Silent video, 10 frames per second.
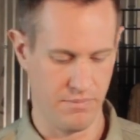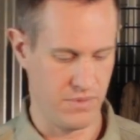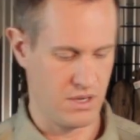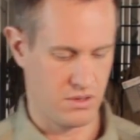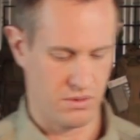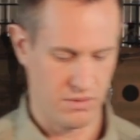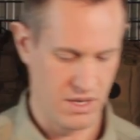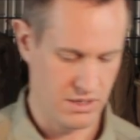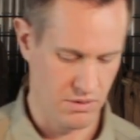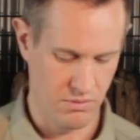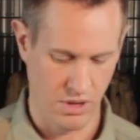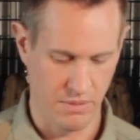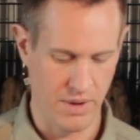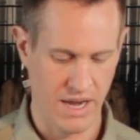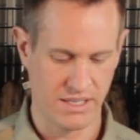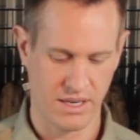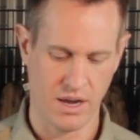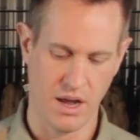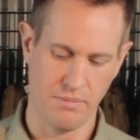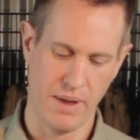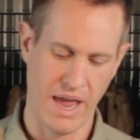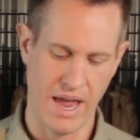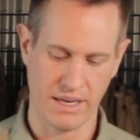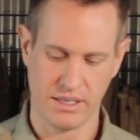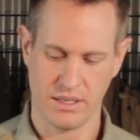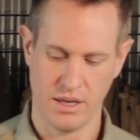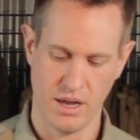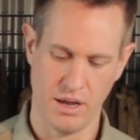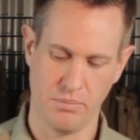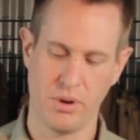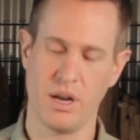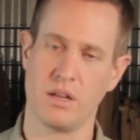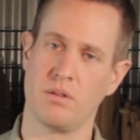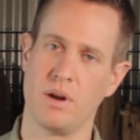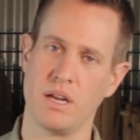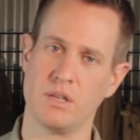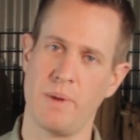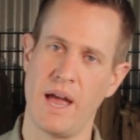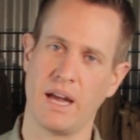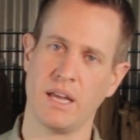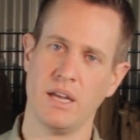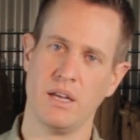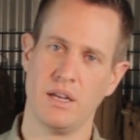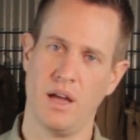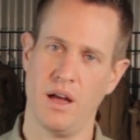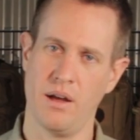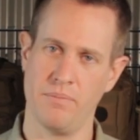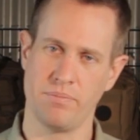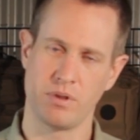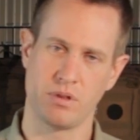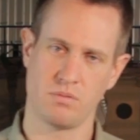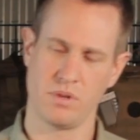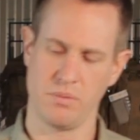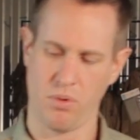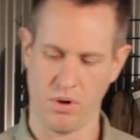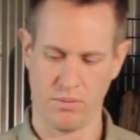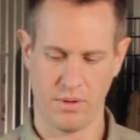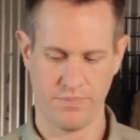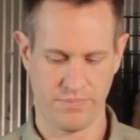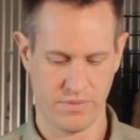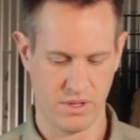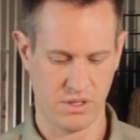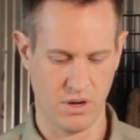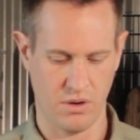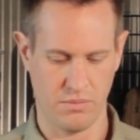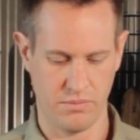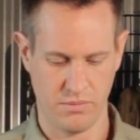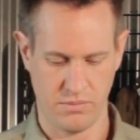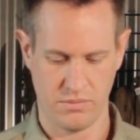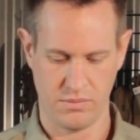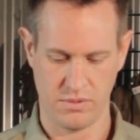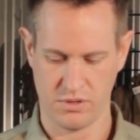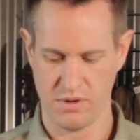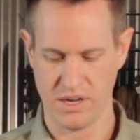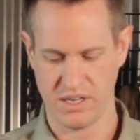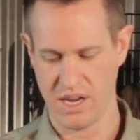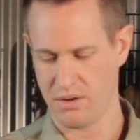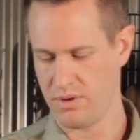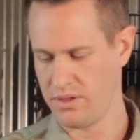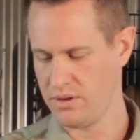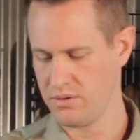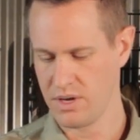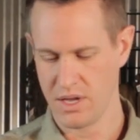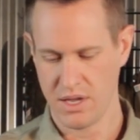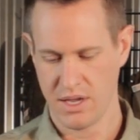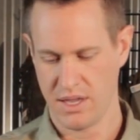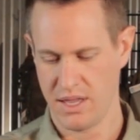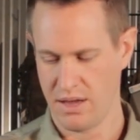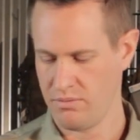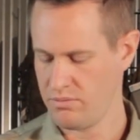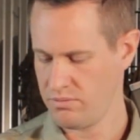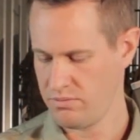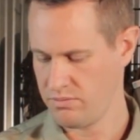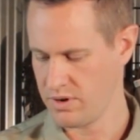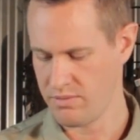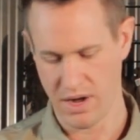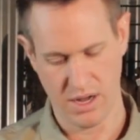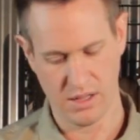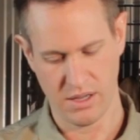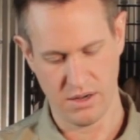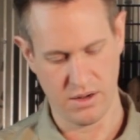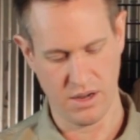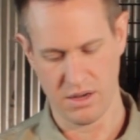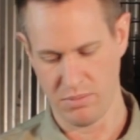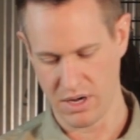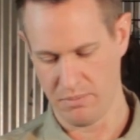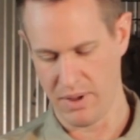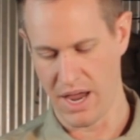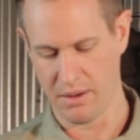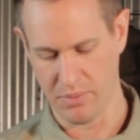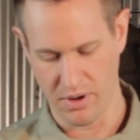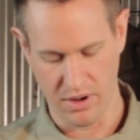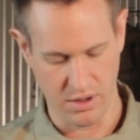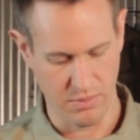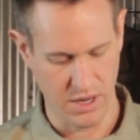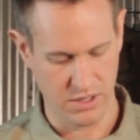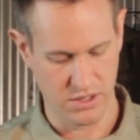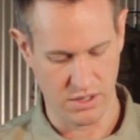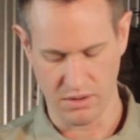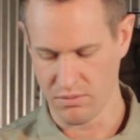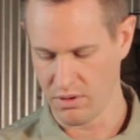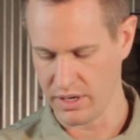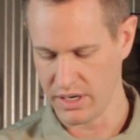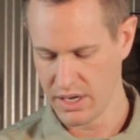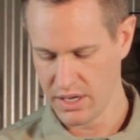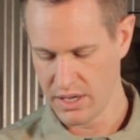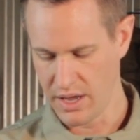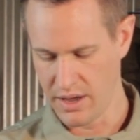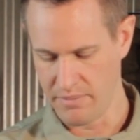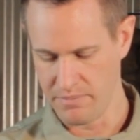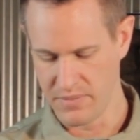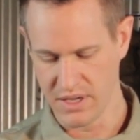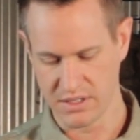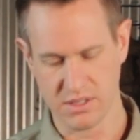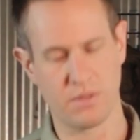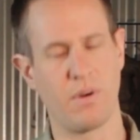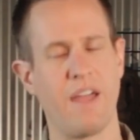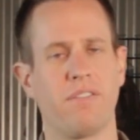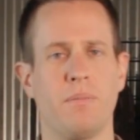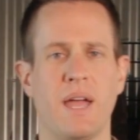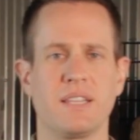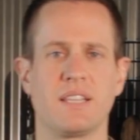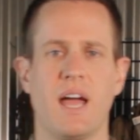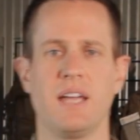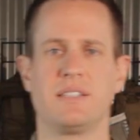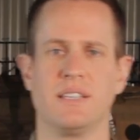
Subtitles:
These can roll up nice and compact, put it in your range bag. It's really portable, so it's great to take with you. And then when you're ready to clean your gun, you bring it back, put it on your bench, and unroll it. This is the rifle mat size.